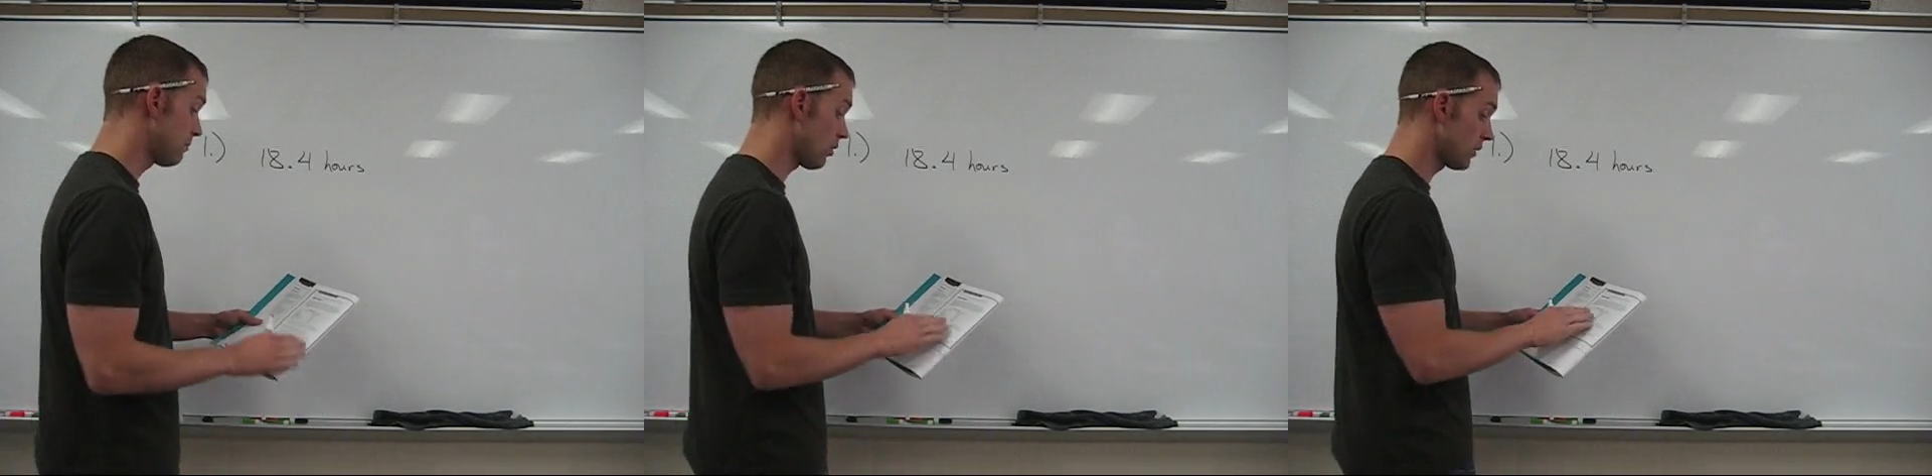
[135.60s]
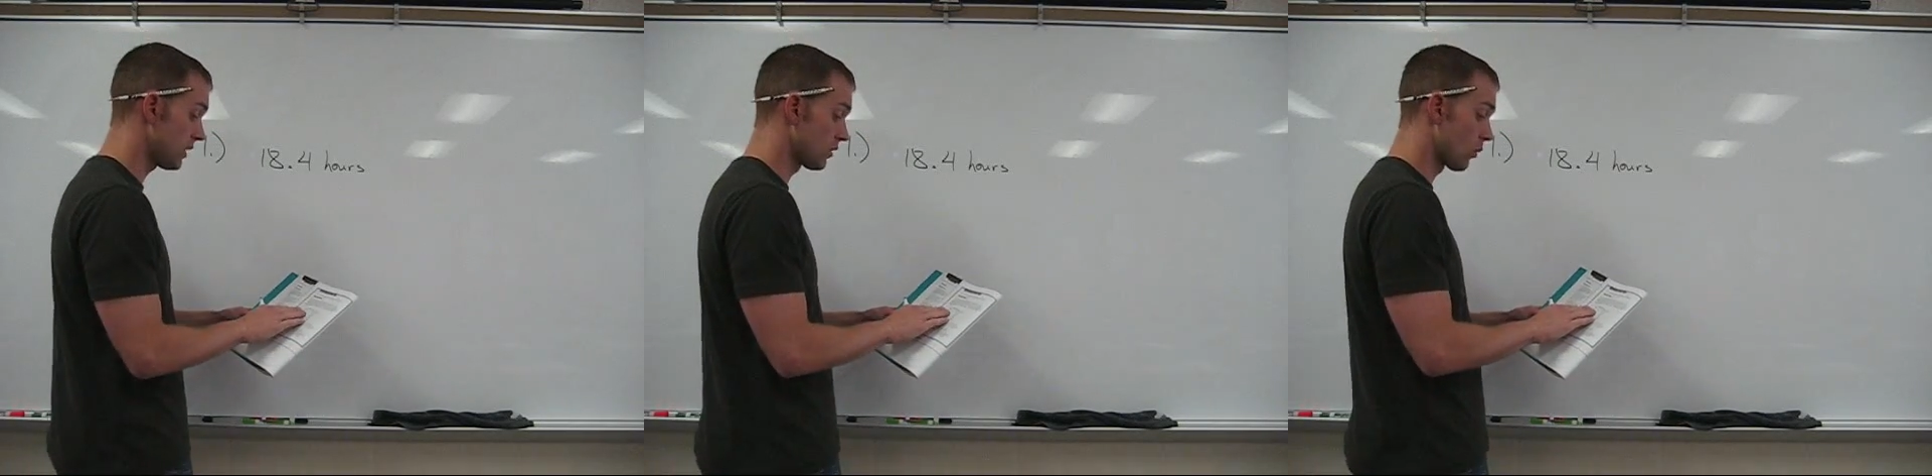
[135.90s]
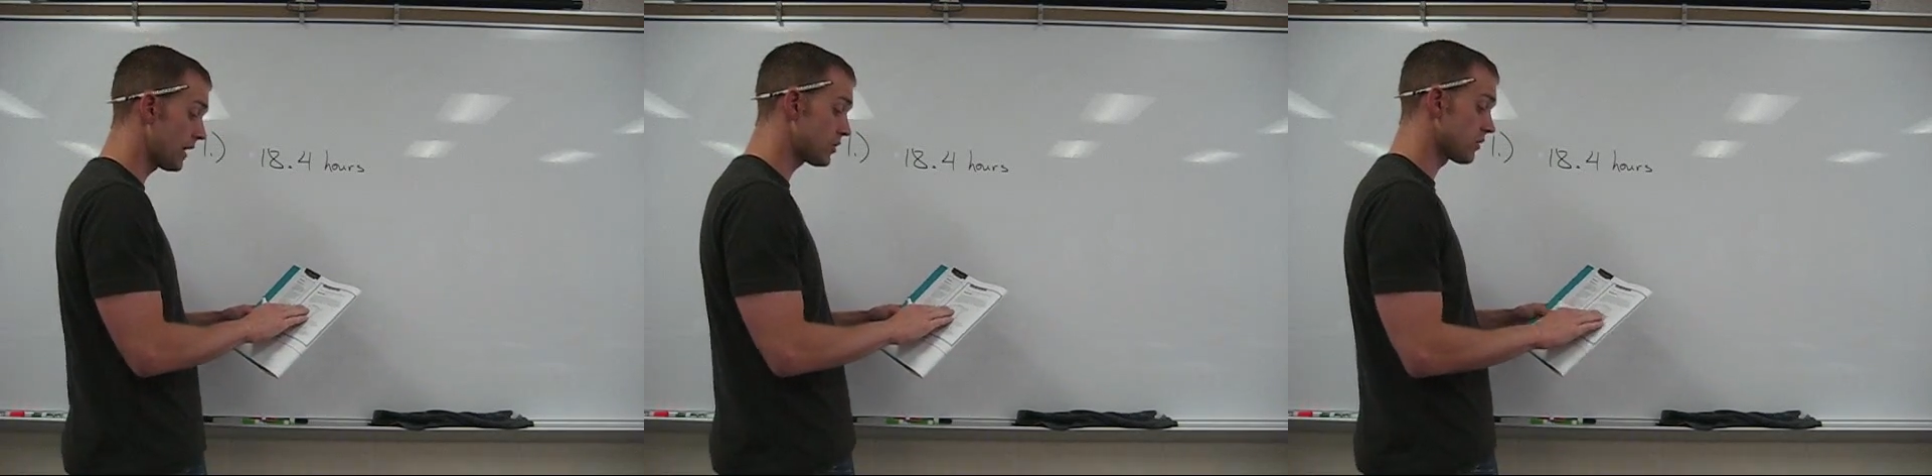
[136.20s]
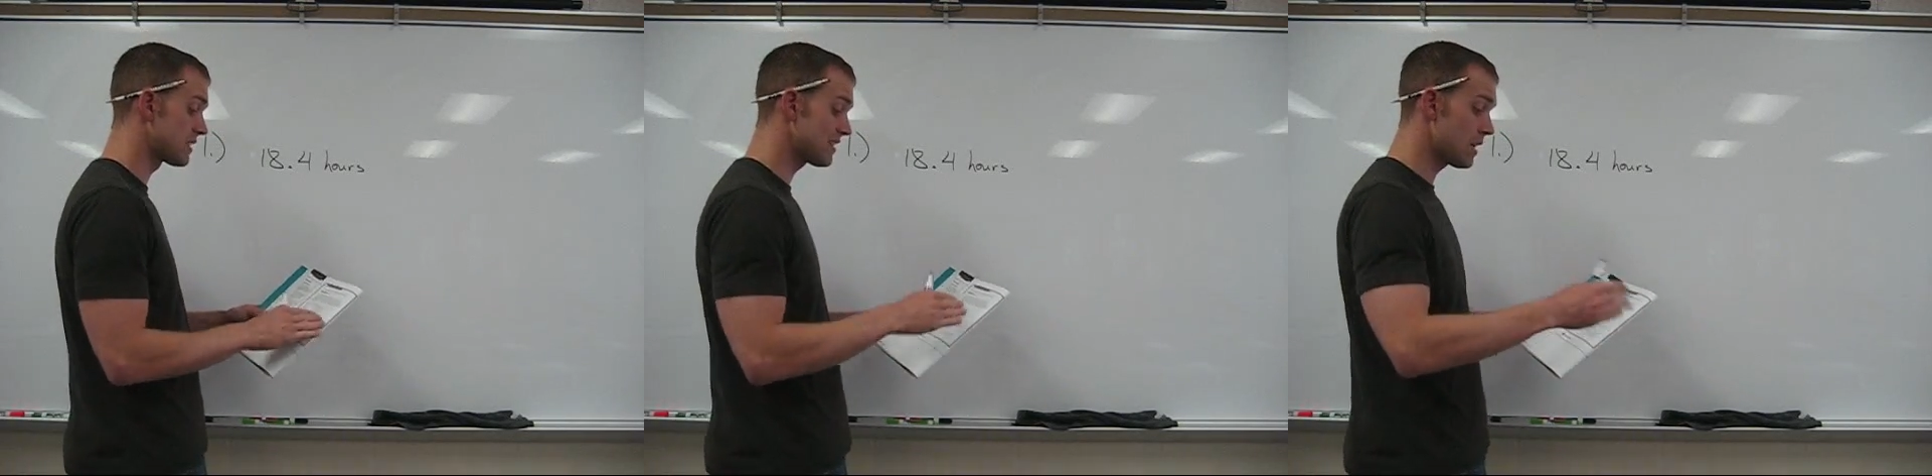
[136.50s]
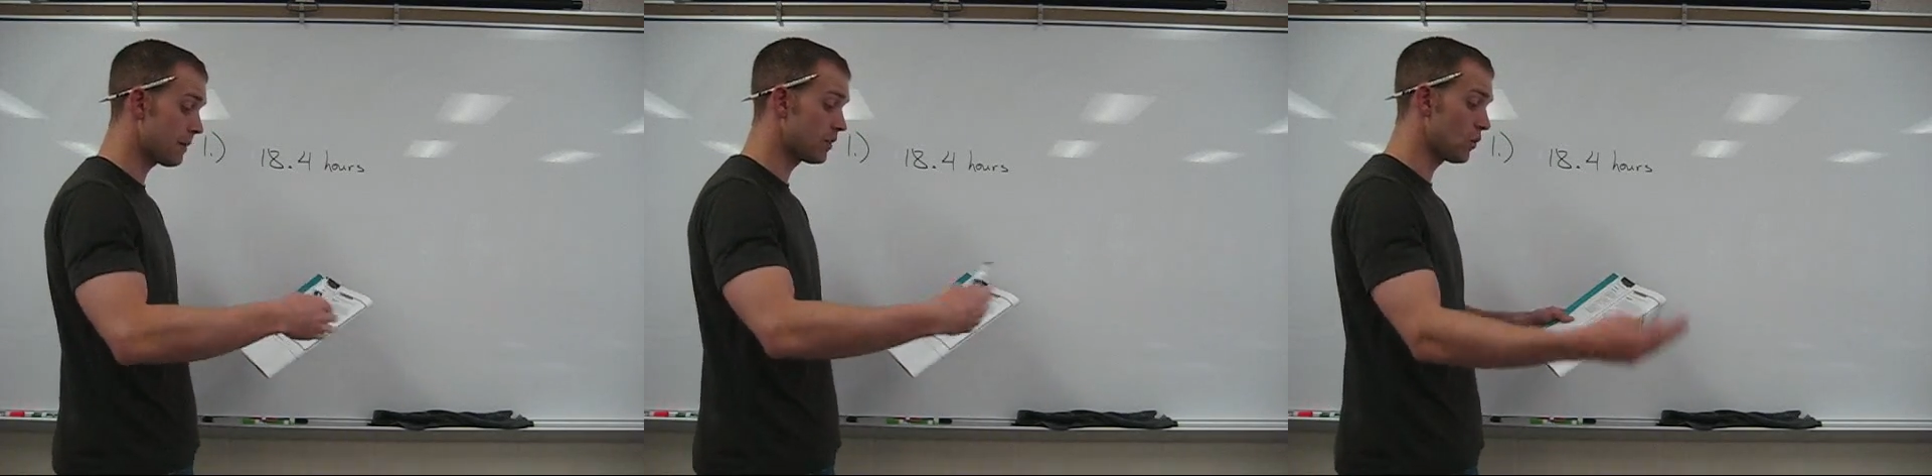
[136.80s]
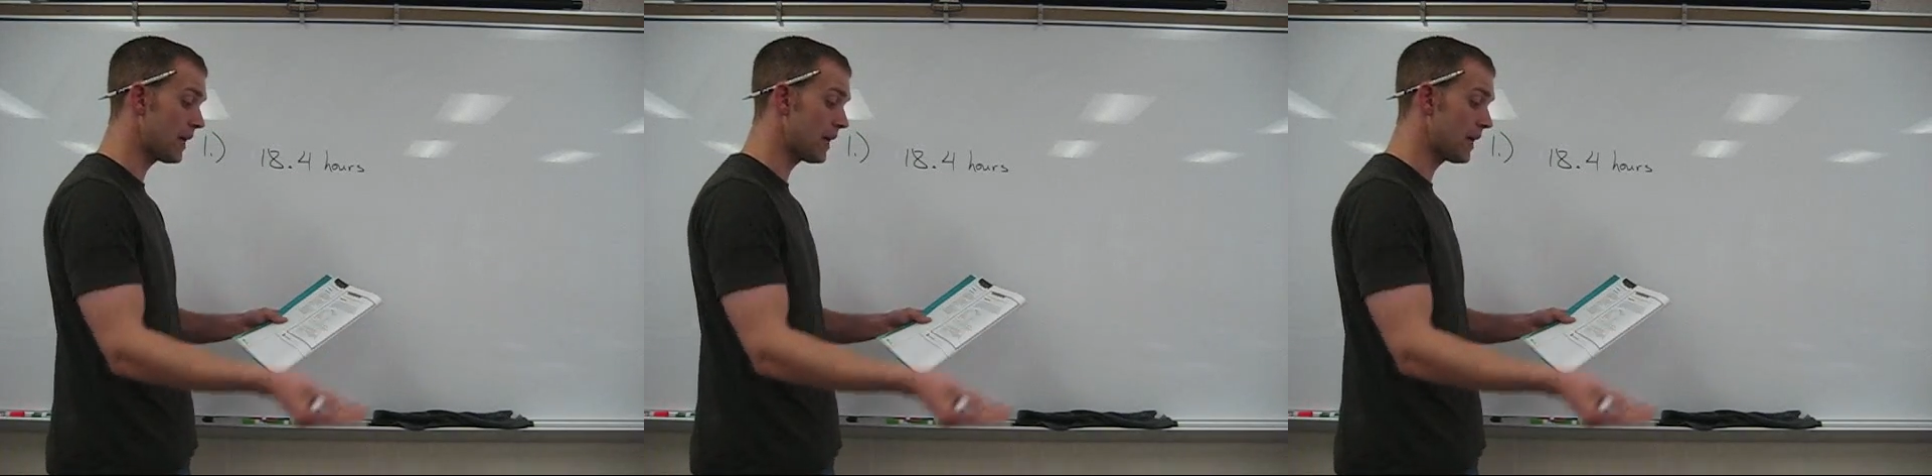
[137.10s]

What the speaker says: But the ratio of sleeping to